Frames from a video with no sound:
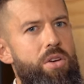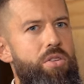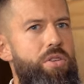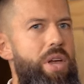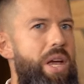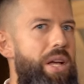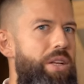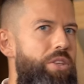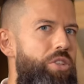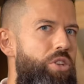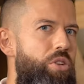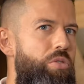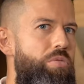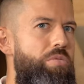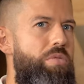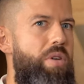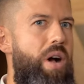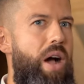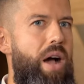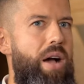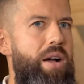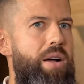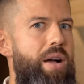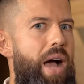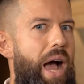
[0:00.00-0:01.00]
Yeah,
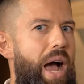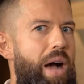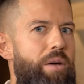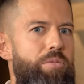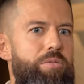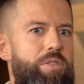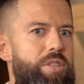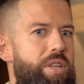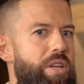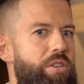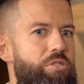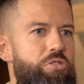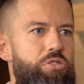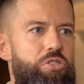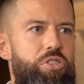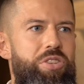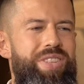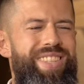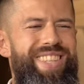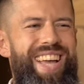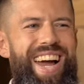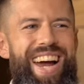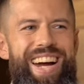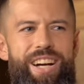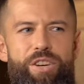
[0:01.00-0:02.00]
so I would say just
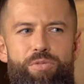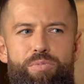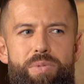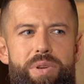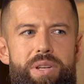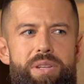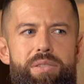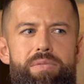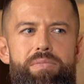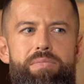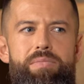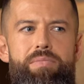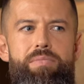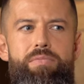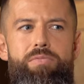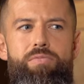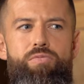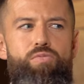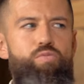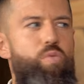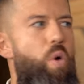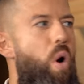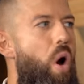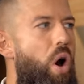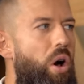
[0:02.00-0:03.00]
start with
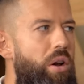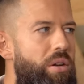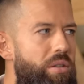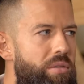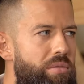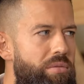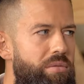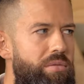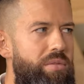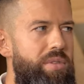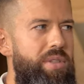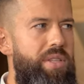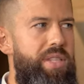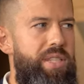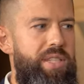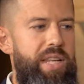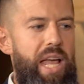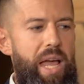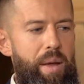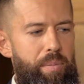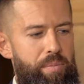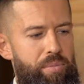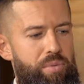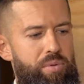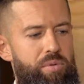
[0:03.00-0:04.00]
one
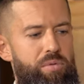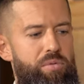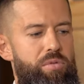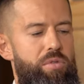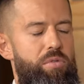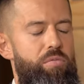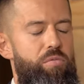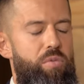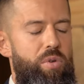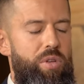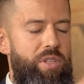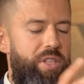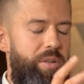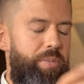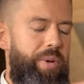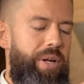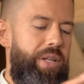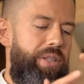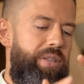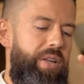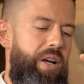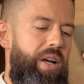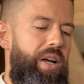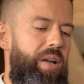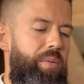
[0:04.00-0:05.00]
step at
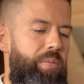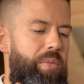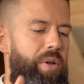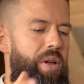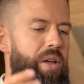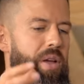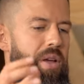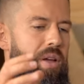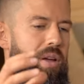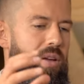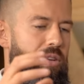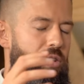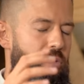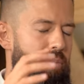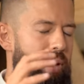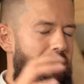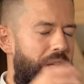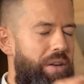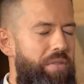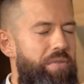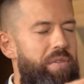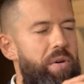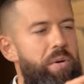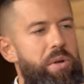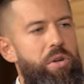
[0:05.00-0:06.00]
a time. Mm. To make
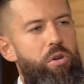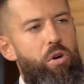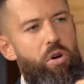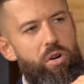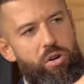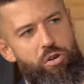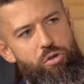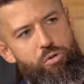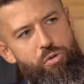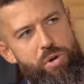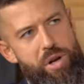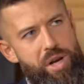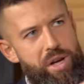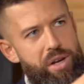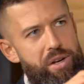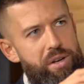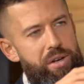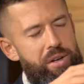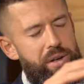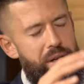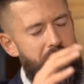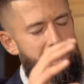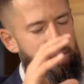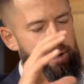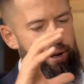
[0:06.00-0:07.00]
it very
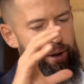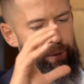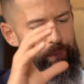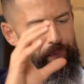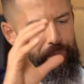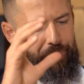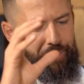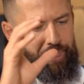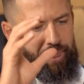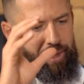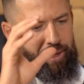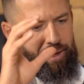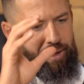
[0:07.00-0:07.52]
concrete, again,